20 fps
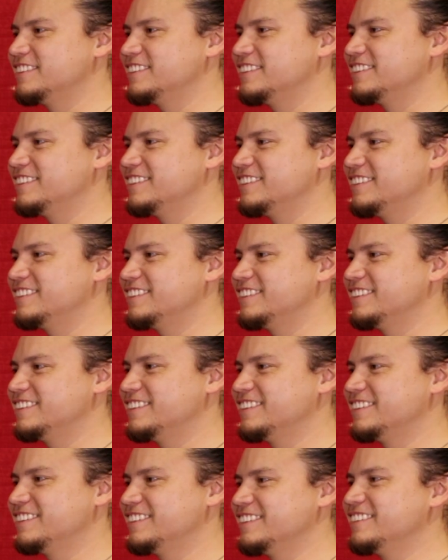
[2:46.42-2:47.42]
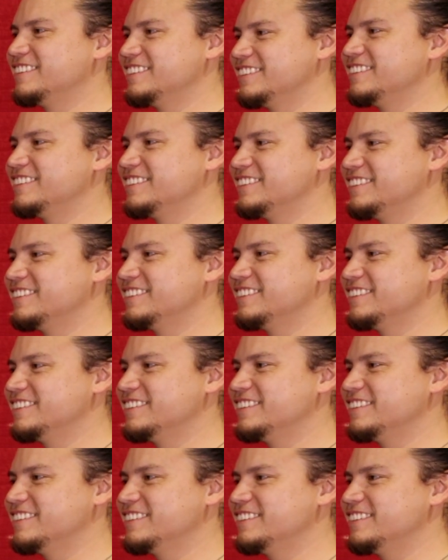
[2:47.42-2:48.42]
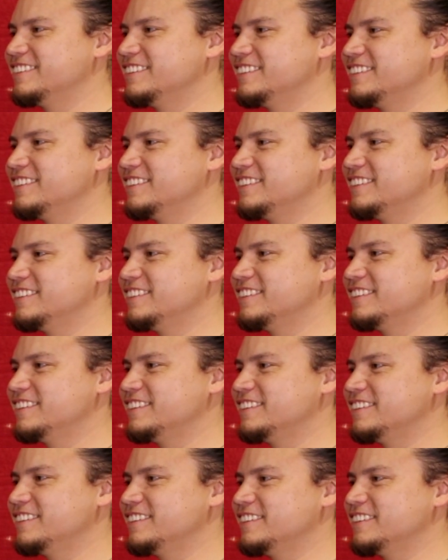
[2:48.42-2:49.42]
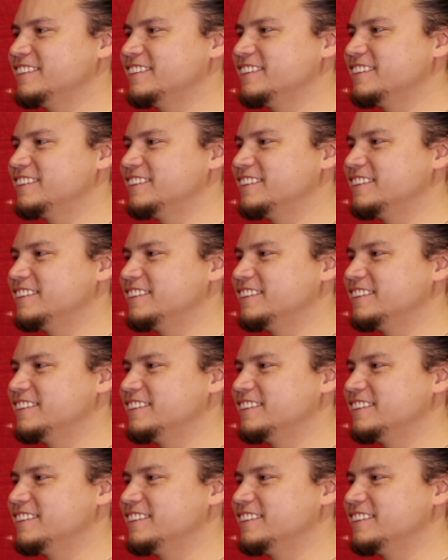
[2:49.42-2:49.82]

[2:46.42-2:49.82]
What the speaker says: The person shown says nothing.